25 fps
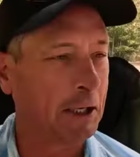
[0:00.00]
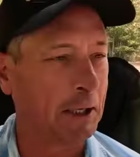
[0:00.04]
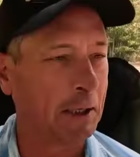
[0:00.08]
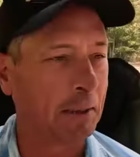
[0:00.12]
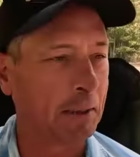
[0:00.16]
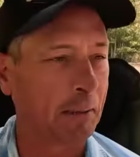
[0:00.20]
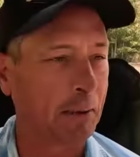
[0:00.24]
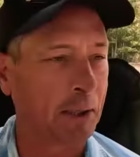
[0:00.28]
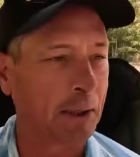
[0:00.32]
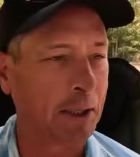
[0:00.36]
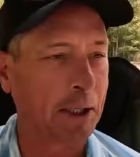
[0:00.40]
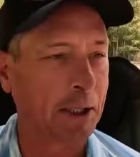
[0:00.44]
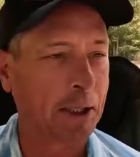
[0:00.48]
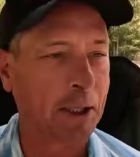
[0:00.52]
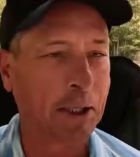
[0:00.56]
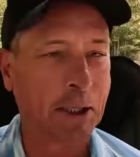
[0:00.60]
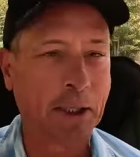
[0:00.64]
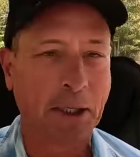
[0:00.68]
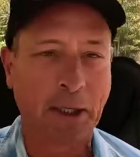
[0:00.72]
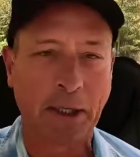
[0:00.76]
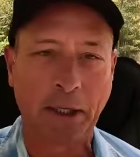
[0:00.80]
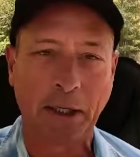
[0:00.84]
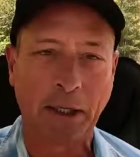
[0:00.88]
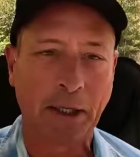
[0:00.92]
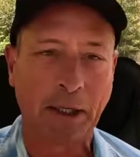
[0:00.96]
anyway,
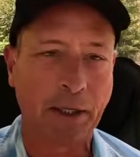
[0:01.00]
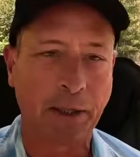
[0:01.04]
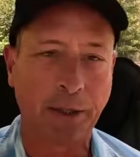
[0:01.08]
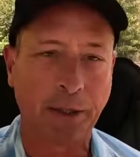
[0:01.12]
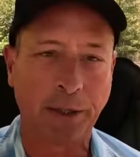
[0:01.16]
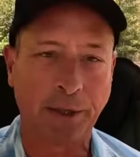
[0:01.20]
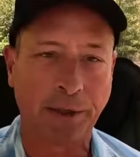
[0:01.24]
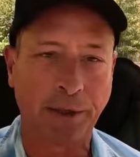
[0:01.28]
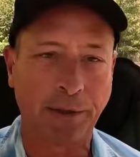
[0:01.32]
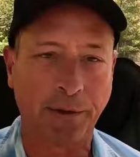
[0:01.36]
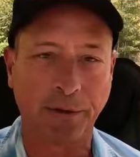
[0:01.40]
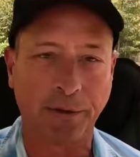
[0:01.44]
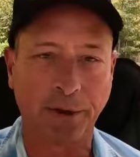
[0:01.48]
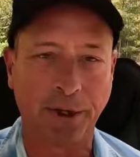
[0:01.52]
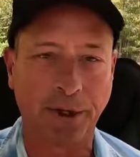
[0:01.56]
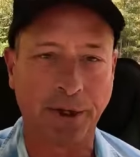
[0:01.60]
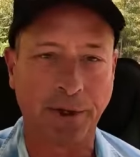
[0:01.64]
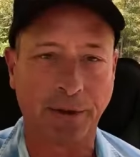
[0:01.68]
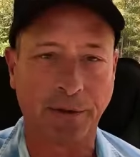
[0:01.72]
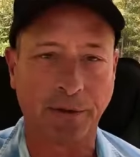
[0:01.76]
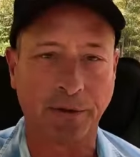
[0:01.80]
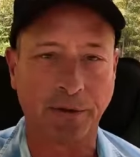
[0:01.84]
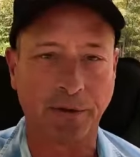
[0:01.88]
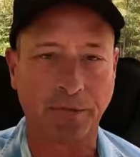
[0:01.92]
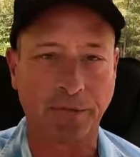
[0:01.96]
you don't need
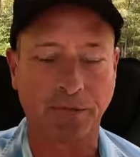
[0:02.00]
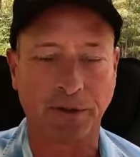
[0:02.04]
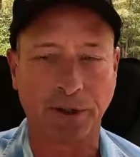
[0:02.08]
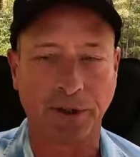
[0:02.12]
all those